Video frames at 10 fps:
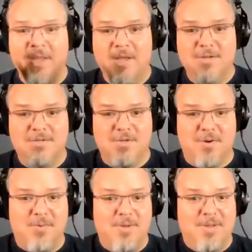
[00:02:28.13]

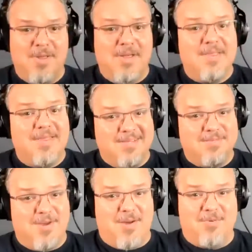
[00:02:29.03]
So this
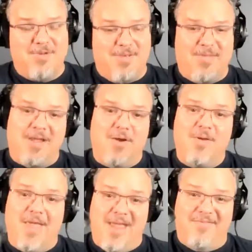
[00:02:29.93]
is my opportunity. I'm like,
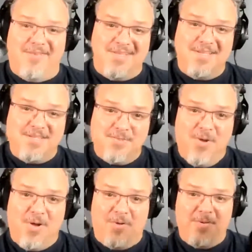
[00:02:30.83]
okay, if it's this
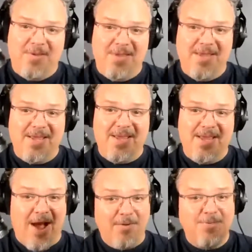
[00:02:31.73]
small,
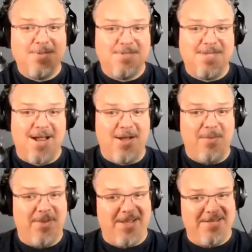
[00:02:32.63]
how does it stack
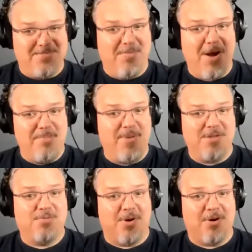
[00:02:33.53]
up against my
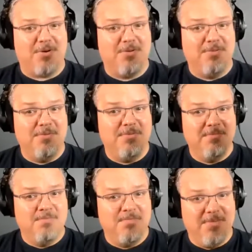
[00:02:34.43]
benchmark?
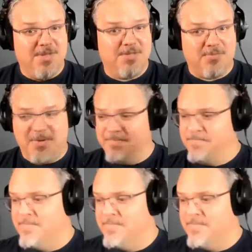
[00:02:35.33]
This one.